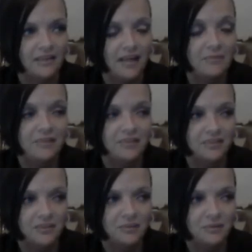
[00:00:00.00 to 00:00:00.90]
having
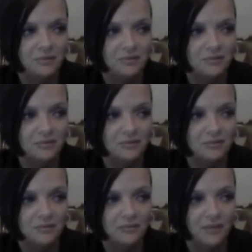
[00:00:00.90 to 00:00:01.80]
to
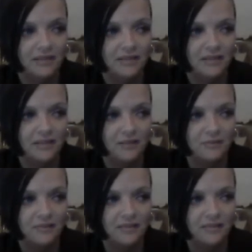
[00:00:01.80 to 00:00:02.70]
wait it
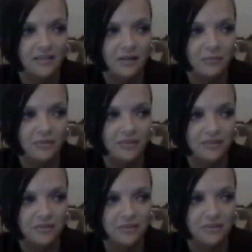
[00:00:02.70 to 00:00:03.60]
out and not wanting
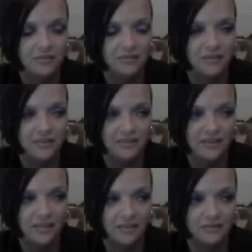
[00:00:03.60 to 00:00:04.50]
to hear
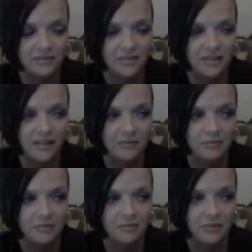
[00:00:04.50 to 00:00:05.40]
anything else
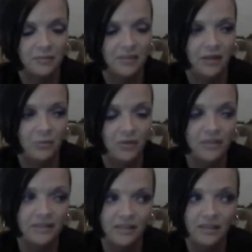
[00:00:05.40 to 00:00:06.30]
after. I mean, I
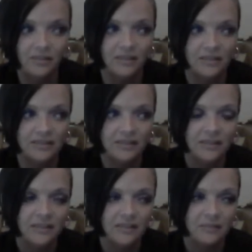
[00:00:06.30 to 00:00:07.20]
wanted to hear it,
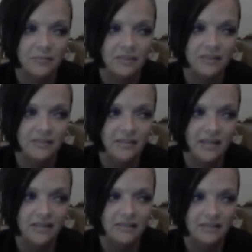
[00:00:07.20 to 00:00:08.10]
but
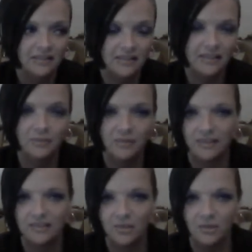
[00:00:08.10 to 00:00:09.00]
not see what
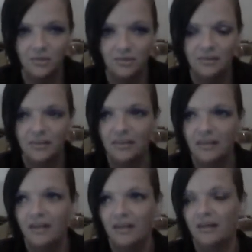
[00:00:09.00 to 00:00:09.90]
I saw.
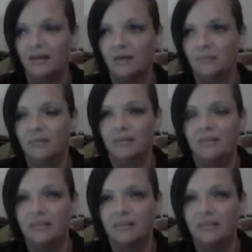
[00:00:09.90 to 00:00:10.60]
Um,